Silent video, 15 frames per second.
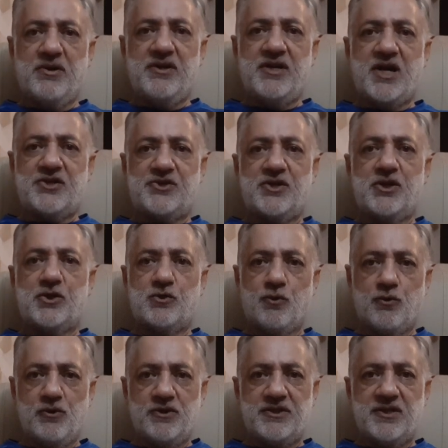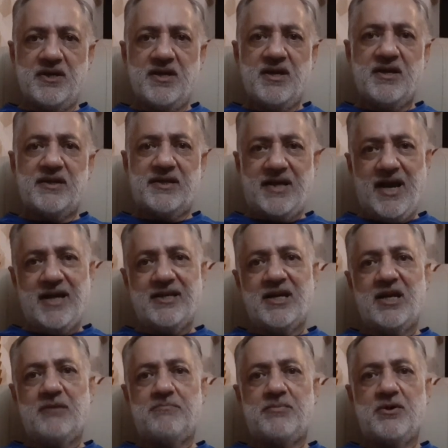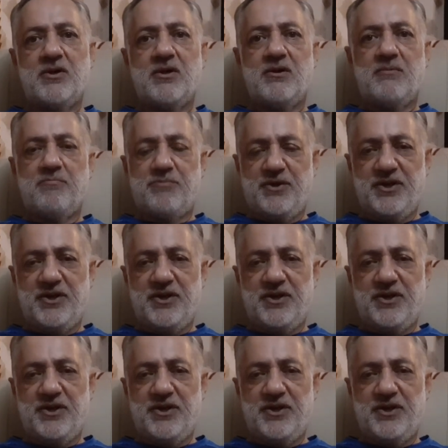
can help bridge divides.